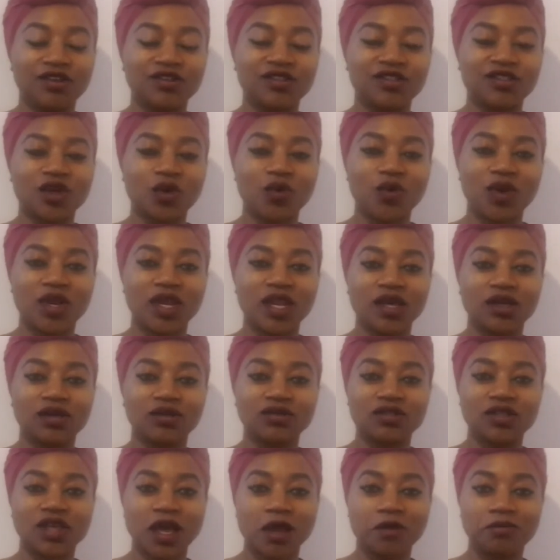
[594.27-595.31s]
someone
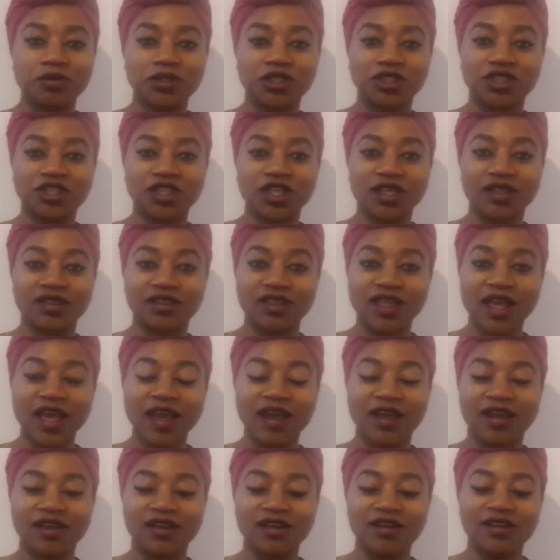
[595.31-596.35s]
else appreciate
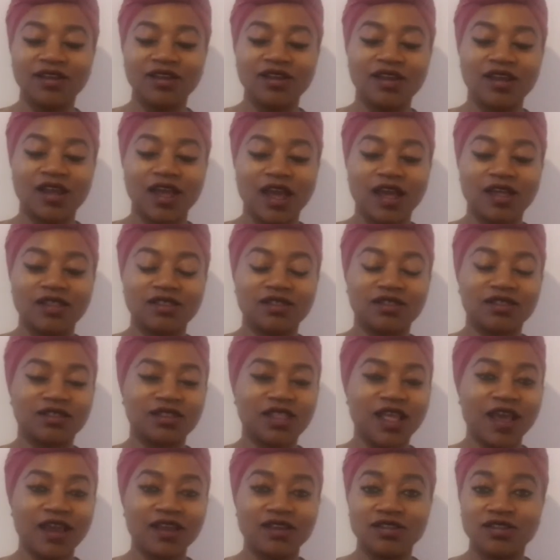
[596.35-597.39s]
that. And
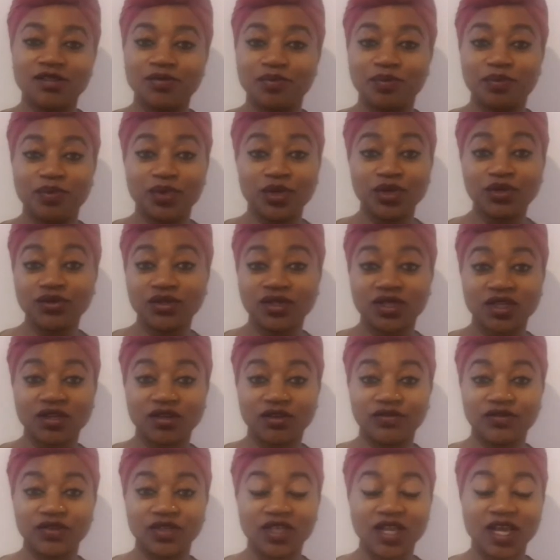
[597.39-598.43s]
that is beauty
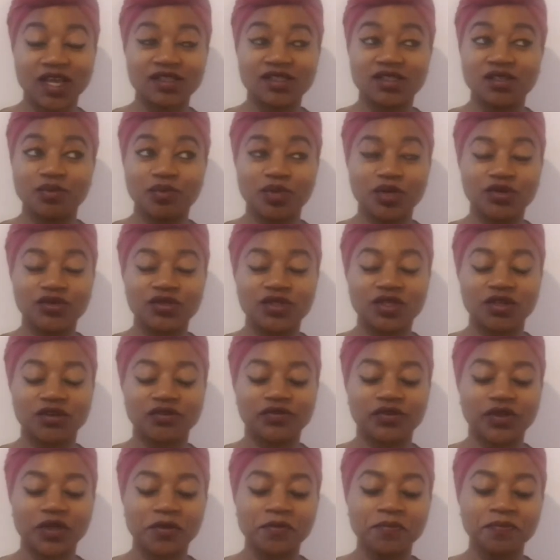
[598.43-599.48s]
of it. That's the beauty
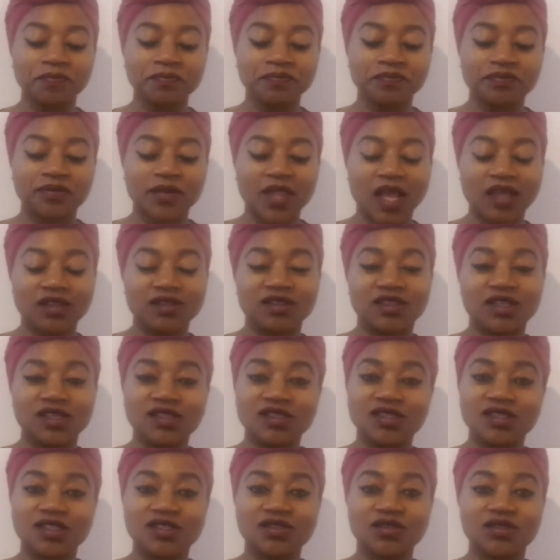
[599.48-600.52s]
of it. And
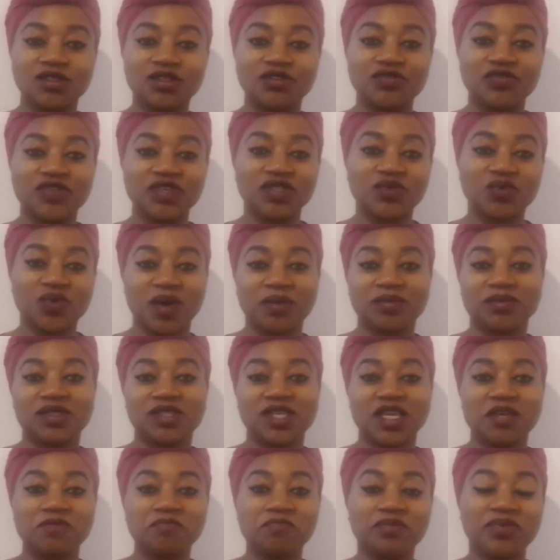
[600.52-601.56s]
this is the reason why I'm
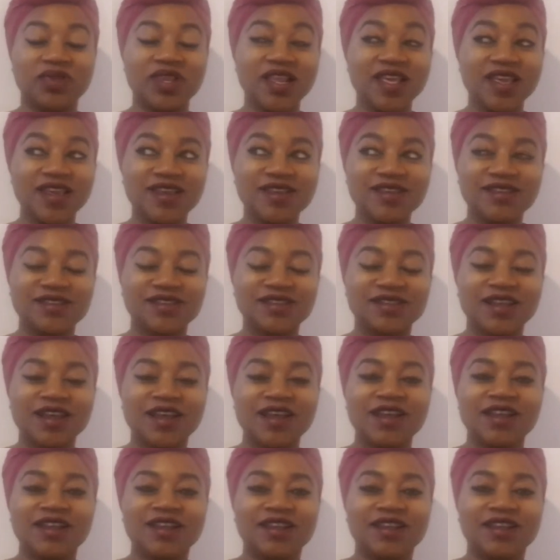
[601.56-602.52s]
saying, please,